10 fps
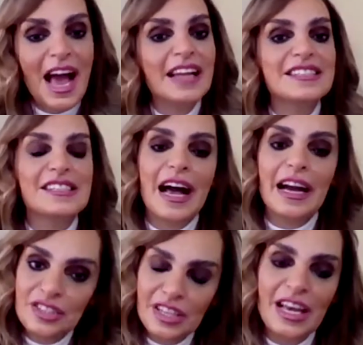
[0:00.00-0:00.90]
and it
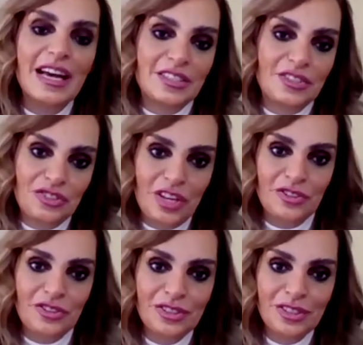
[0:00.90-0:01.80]
actually has
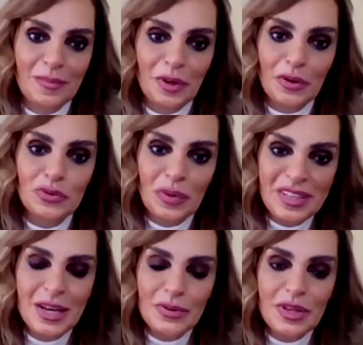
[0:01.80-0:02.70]
changed, because
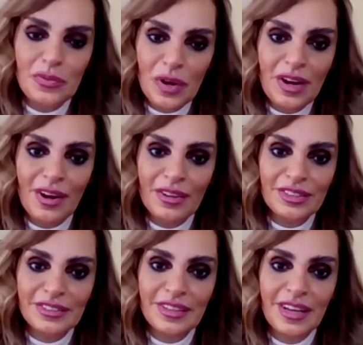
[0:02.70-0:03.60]

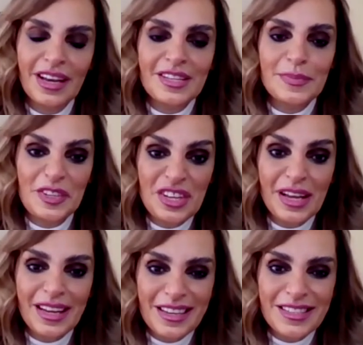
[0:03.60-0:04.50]
1,100
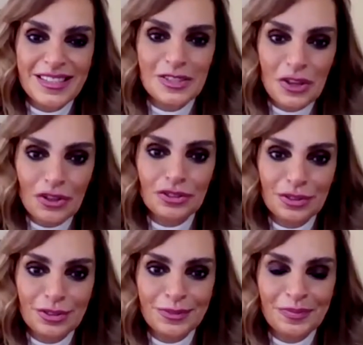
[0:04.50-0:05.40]
specialized doctors